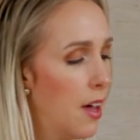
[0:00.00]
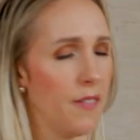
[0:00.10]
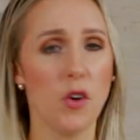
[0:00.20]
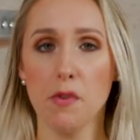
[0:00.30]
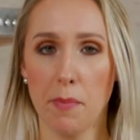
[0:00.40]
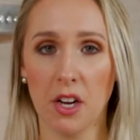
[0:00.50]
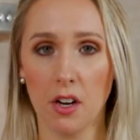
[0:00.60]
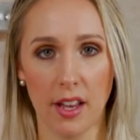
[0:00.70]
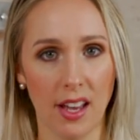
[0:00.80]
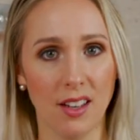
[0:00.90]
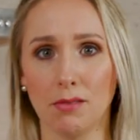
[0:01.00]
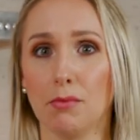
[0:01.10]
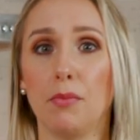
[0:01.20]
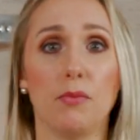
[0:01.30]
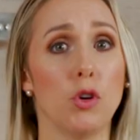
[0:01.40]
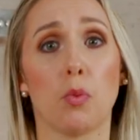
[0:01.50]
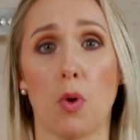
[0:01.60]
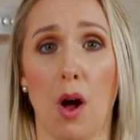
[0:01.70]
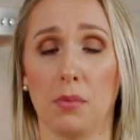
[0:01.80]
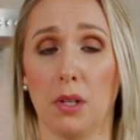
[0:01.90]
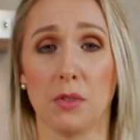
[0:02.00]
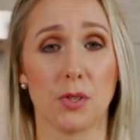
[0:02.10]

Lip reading: If you have a bigger can, no problem.